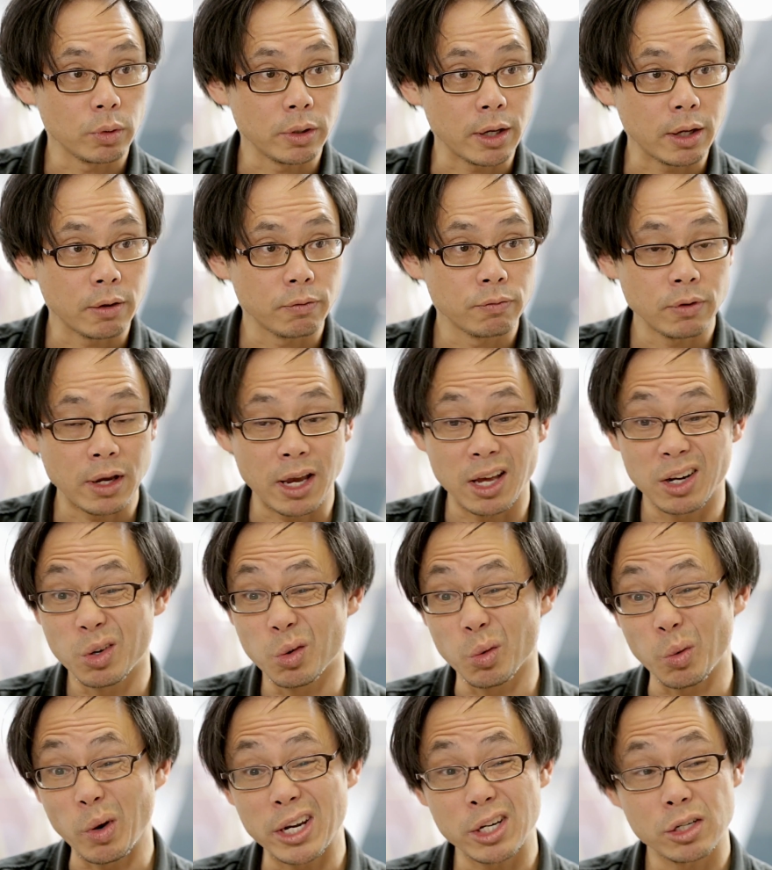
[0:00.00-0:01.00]
We have had
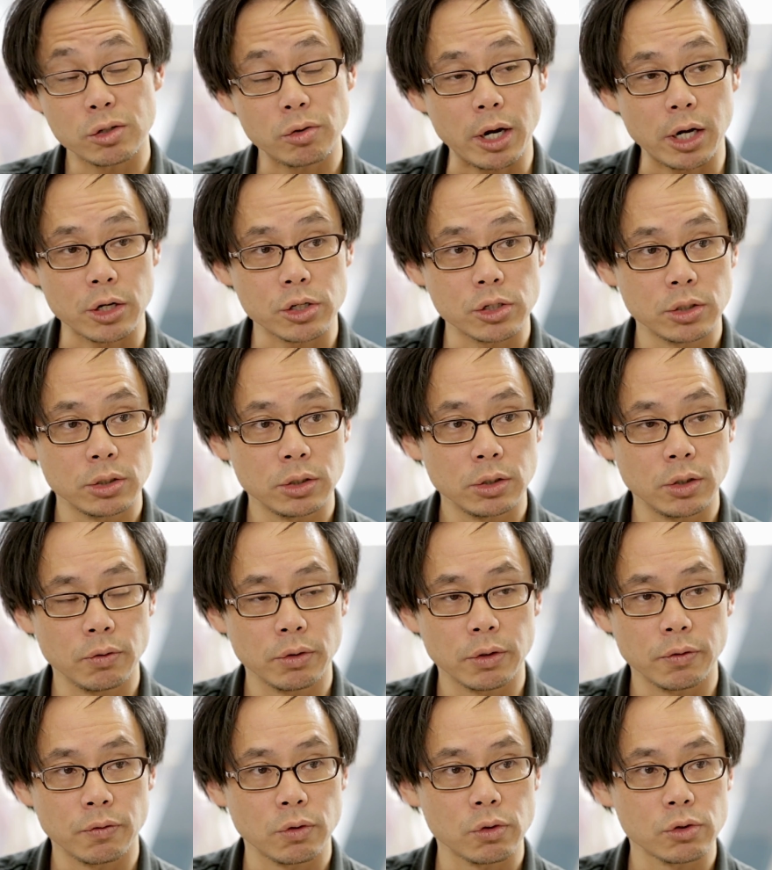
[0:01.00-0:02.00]
great traction
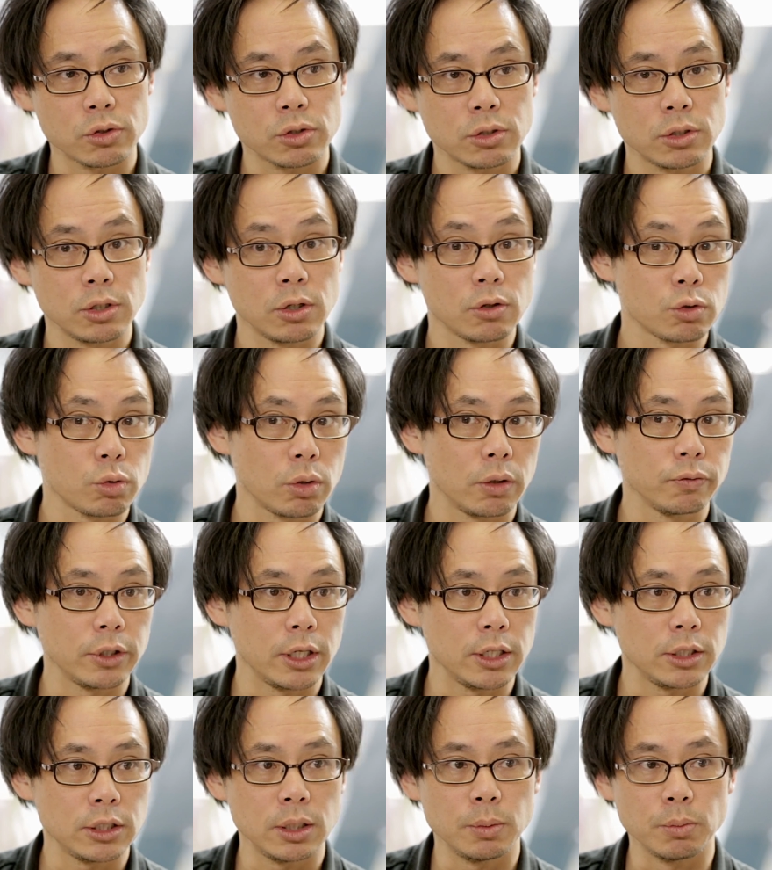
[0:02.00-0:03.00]
over the first 12 to
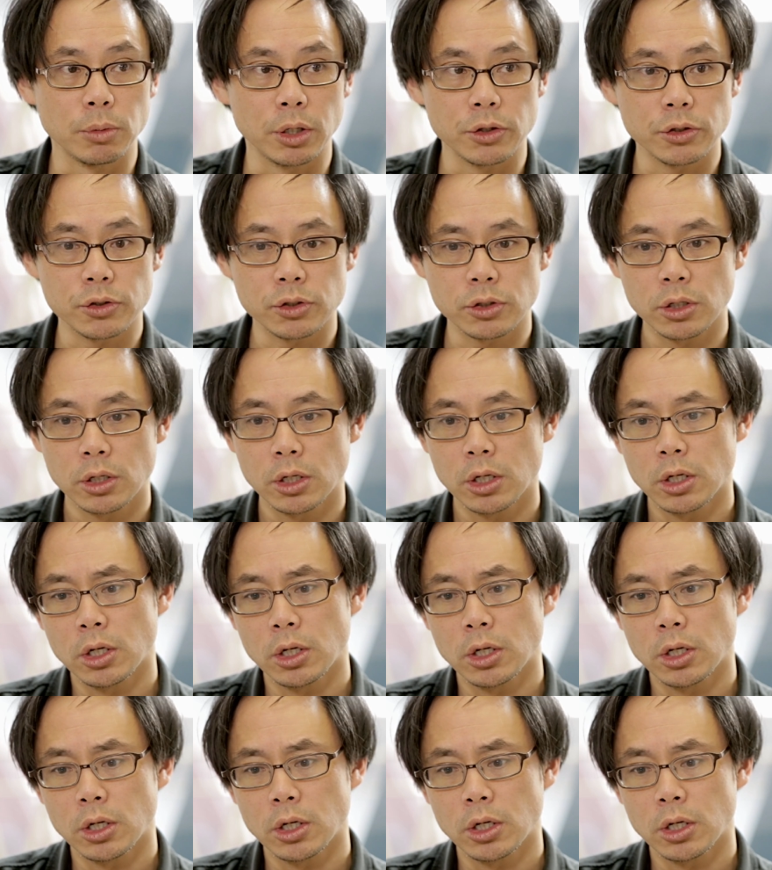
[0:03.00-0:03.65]
18 months,